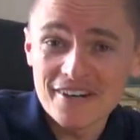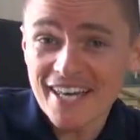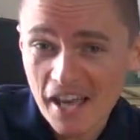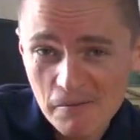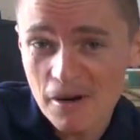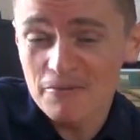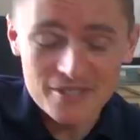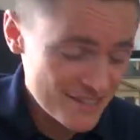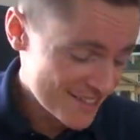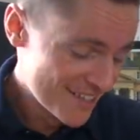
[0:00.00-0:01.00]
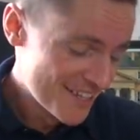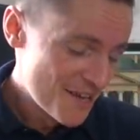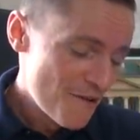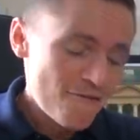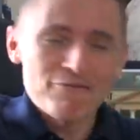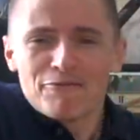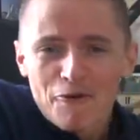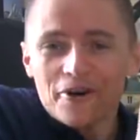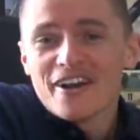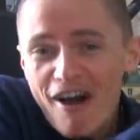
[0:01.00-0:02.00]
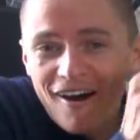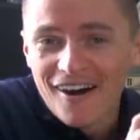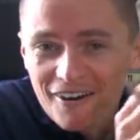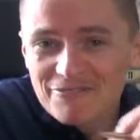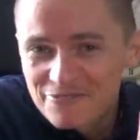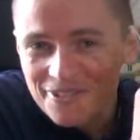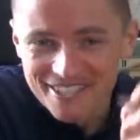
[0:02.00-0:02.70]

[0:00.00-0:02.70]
I came up with four and a half.